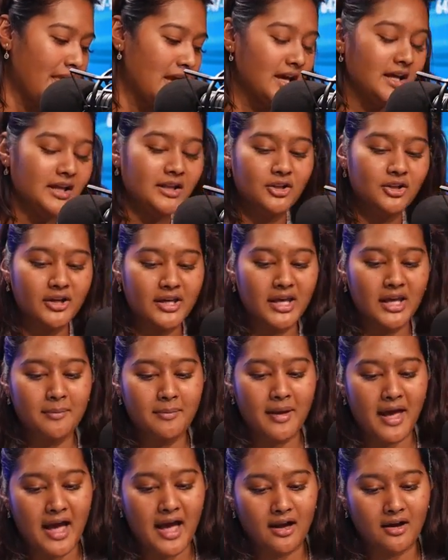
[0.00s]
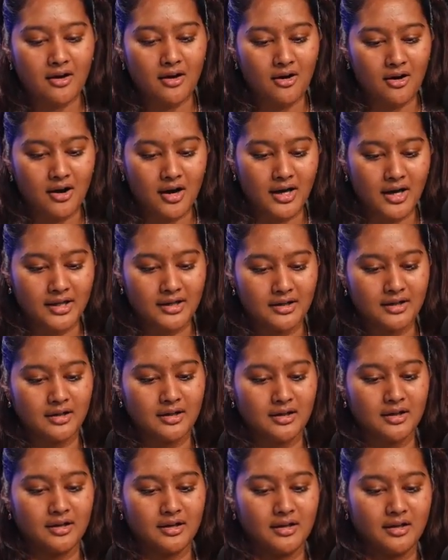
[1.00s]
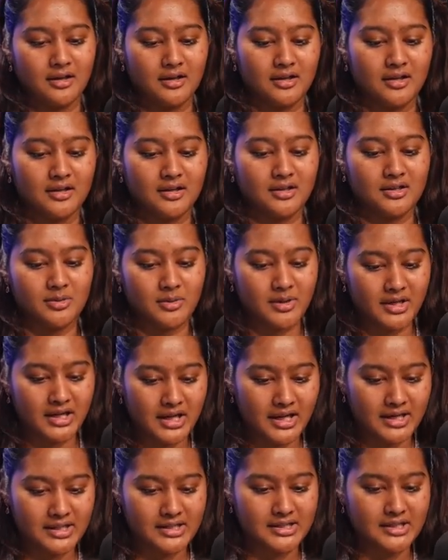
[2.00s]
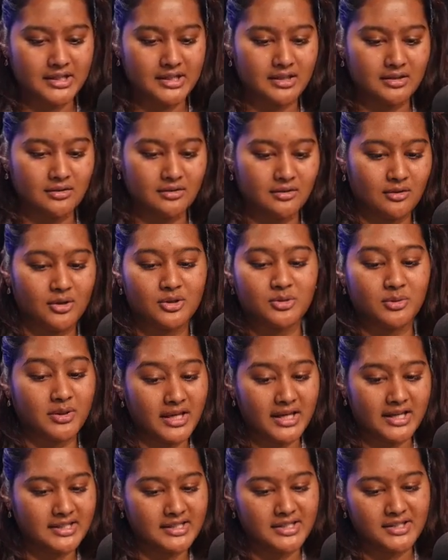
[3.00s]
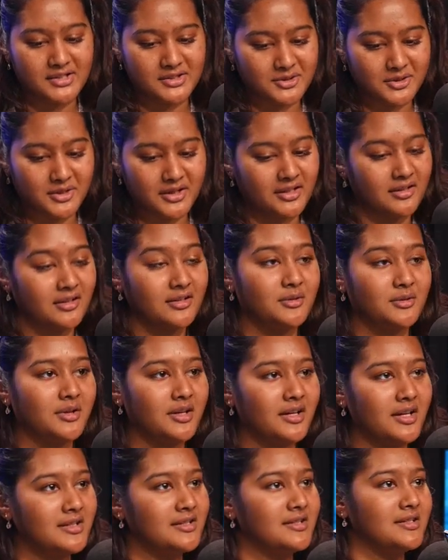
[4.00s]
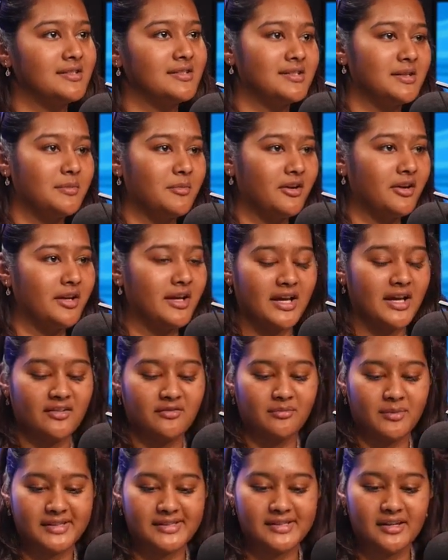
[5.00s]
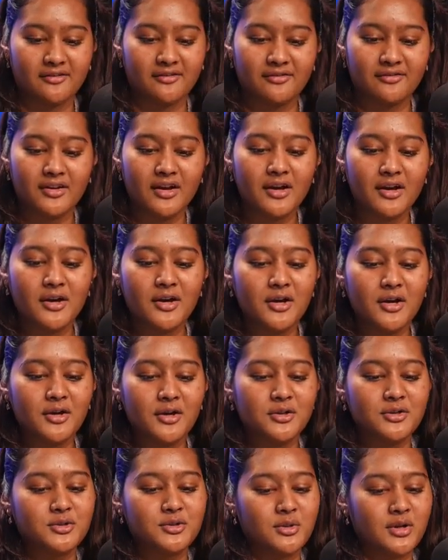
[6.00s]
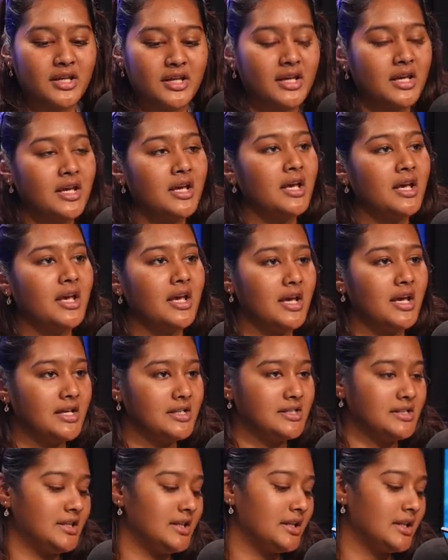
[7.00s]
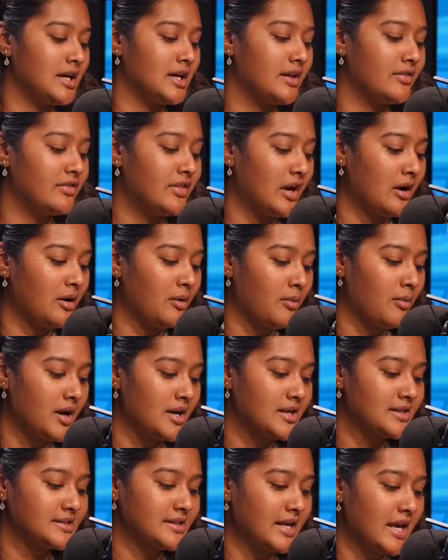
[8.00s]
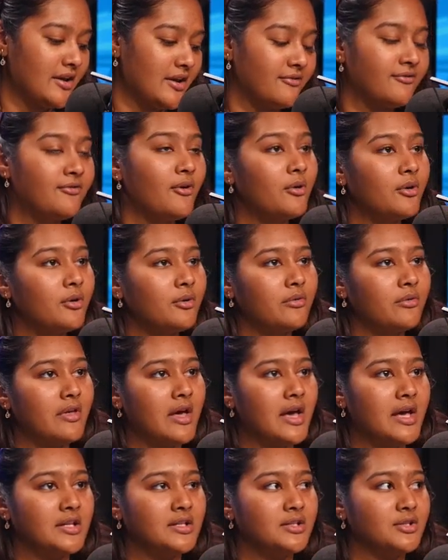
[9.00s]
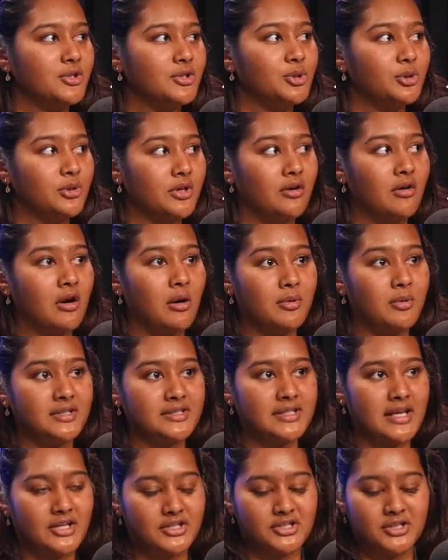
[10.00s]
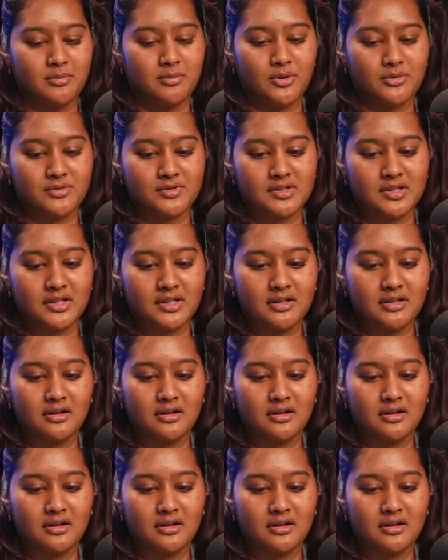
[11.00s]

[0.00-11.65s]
looking back on 2019, or 2018, sorry, not 2019, see, I'm already ahead of myself. 2018, there was a photo that Julia Roberts actually posted.